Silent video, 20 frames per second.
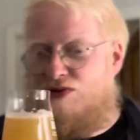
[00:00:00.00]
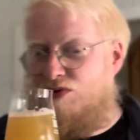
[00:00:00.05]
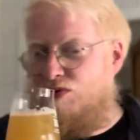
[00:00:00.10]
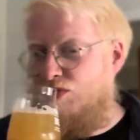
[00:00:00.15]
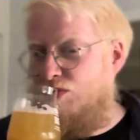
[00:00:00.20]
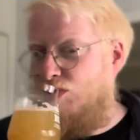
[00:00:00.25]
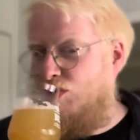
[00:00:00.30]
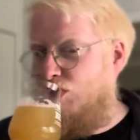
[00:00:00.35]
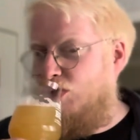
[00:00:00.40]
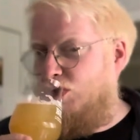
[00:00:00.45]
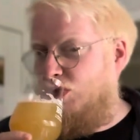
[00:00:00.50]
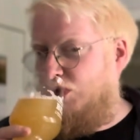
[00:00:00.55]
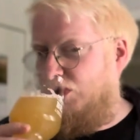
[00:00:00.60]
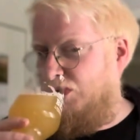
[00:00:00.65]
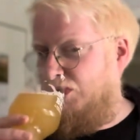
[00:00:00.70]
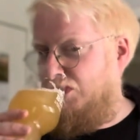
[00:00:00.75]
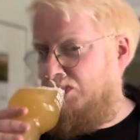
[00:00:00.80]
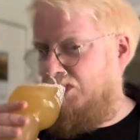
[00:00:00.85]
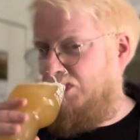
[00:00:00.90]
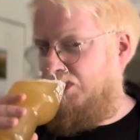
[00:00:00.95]

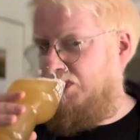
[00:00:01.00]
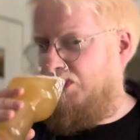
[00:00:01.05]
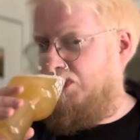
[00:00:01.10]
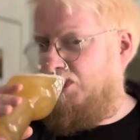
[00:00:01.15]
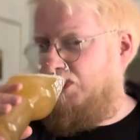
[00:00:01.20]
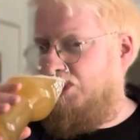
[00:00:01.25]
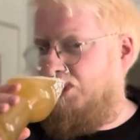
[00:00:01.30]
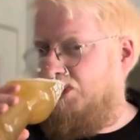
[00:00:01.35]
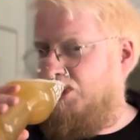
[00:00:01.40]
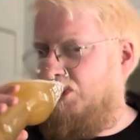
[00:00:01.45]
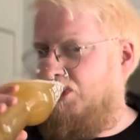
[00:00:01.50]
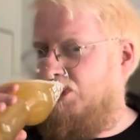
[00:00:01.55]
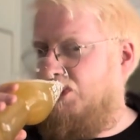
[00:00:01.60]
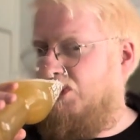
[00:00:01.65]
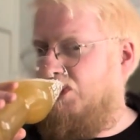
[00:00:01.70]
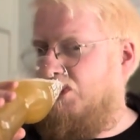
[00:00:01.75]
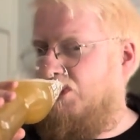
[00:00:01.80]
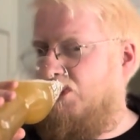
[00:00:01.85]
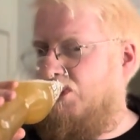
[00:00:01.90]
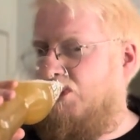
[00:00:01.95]

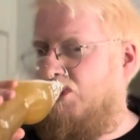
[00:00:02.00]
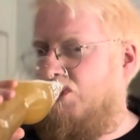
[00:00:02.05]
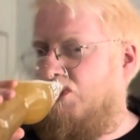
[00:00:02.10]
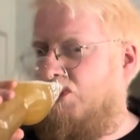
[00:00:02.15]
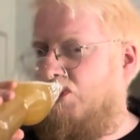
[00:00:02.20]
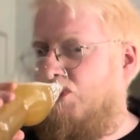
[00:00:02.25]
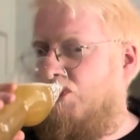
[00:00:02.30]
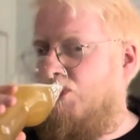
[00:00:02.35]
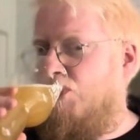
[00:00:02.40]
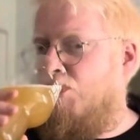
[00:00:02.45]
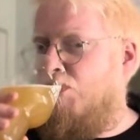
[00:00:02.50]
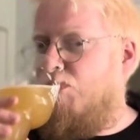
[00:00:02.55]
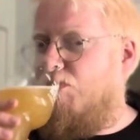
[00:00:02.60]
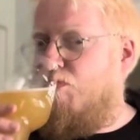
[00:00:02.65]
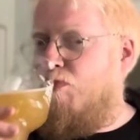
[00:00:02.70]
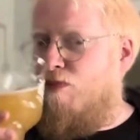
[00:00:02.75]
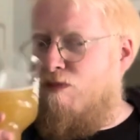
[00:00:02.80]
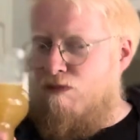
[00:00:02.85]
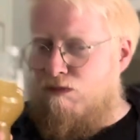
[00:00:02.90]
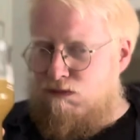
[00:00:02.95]

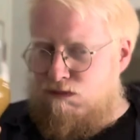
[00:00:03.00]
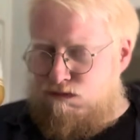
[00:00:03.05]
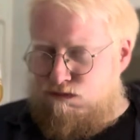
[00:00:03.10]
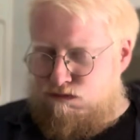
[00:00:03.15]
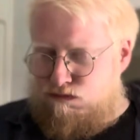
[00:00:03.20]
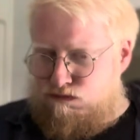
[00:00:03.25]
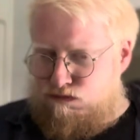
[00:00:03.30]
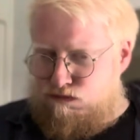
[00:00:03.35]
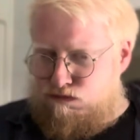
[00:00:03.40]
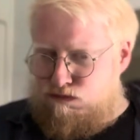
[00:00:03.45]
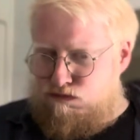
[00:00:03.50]
(silence)